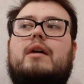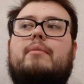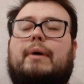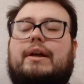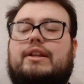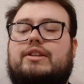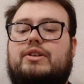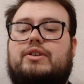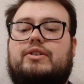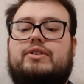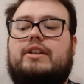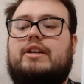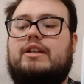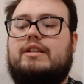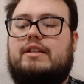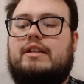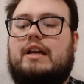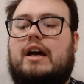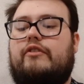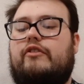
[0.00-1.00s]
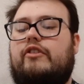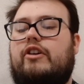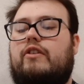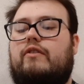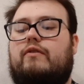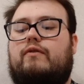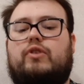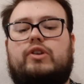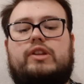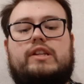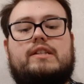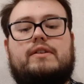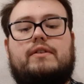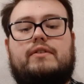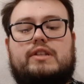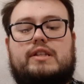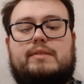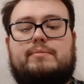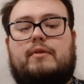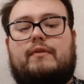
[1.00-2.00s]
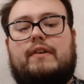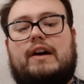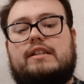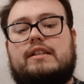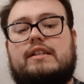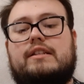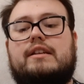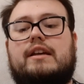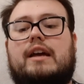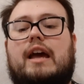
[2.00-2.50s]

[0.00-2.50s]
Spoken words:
but you're gonna get enough for the services provided.